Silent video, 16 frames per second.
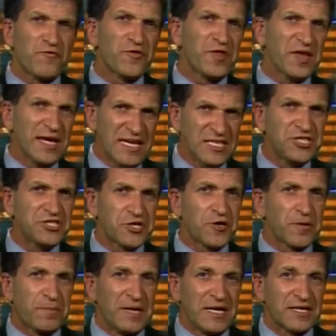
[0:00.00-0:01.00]
For the East
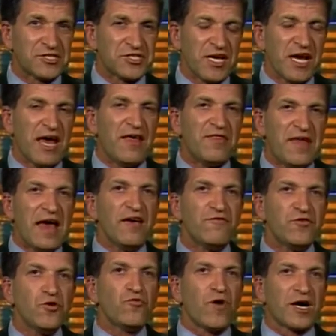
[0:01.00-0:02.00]
Europeans,
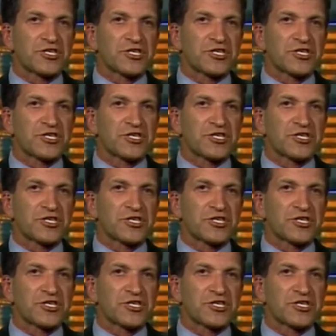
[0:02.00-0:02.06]
they view